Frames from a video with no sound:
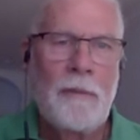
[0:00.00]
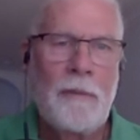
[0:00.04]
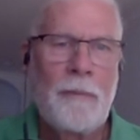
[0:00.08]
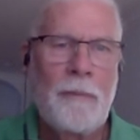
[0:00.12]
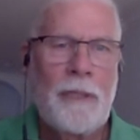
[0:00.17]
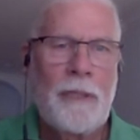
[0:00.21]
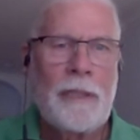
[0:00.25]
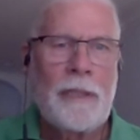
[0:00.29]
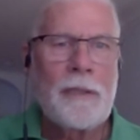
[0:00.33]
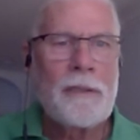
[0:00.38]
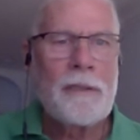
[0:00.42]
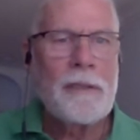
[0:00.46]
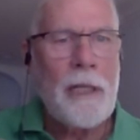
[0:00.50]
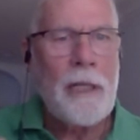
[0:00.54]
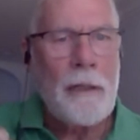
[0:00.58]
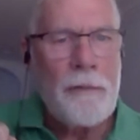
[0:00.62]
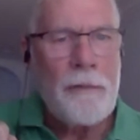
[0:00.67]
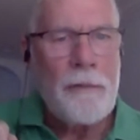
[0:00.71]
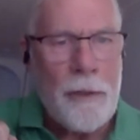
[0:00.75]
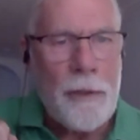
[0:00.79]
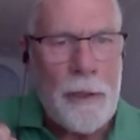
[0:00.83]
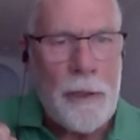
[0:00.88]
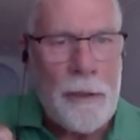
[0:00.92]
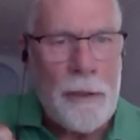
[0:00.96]
Because mm-hmm. then
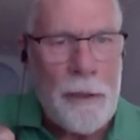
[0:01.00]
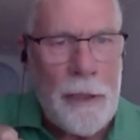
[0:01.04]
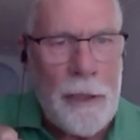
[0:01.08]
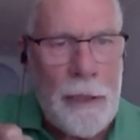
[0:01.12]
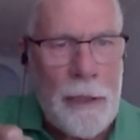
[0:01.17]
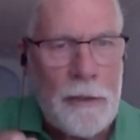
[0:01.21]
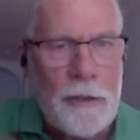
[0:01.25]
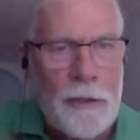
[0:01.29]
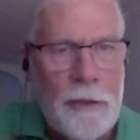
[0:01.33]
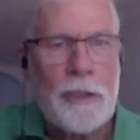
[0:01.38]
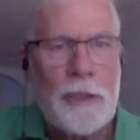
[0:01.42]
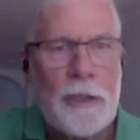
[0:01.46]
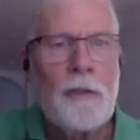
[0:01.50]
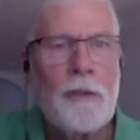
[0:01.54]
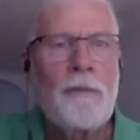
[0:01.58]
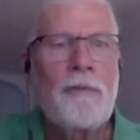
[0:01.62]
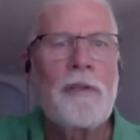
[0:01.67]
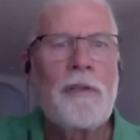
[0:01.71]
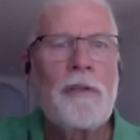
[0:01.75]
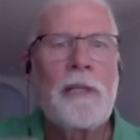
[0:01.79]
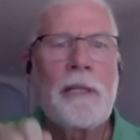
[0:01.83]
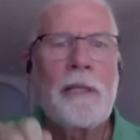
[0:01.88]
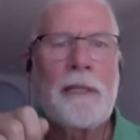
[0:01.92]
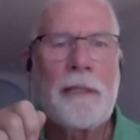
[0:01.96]
if you can dig
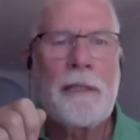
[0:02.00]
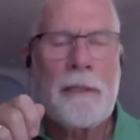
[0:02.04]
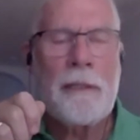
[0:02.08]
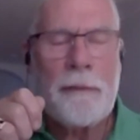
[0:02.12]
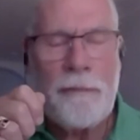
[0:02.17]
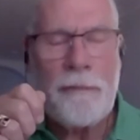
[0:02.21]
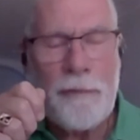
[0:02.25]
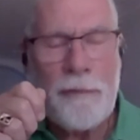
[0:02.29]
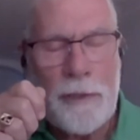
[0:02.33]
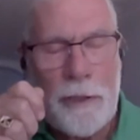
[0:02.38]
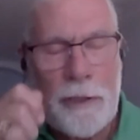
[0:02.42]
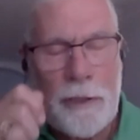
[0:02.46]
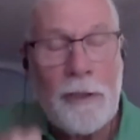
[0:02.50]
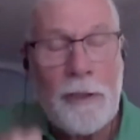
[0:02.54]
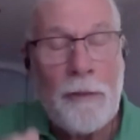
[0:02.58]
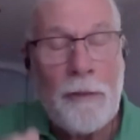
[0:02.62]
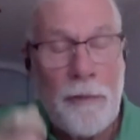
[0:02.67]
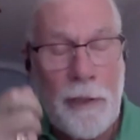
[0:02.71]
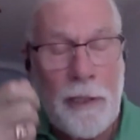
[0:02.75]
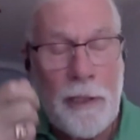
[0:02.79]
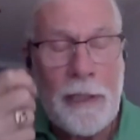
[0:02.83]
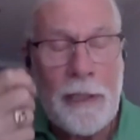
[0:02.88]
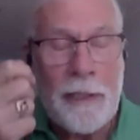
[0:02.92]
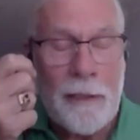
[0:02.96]
skillfully
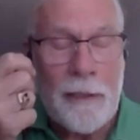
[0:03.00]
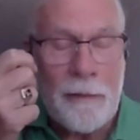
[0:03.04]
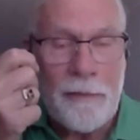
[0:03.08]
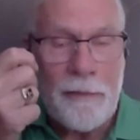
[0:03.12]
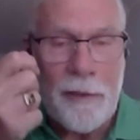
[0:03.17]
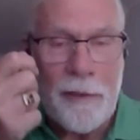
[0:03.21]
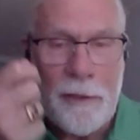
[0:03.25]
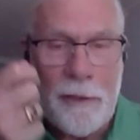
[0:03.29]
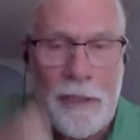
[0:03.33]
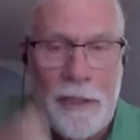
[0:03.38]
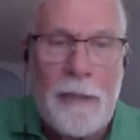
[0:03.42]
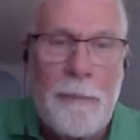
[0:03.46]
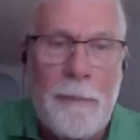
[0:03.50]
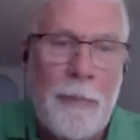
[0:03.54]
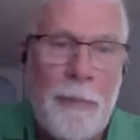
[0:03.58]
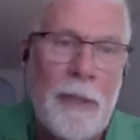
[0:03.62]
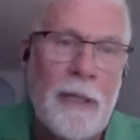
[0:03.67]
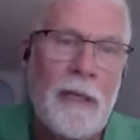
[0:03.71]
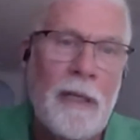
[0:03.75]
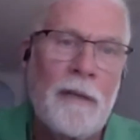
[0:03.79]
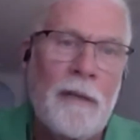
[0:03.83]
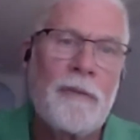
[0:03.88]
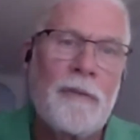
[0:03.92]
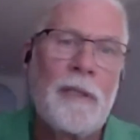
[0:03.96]
enough and deep
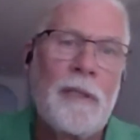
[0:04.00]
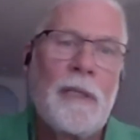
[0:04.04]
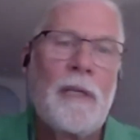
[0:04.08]
enough,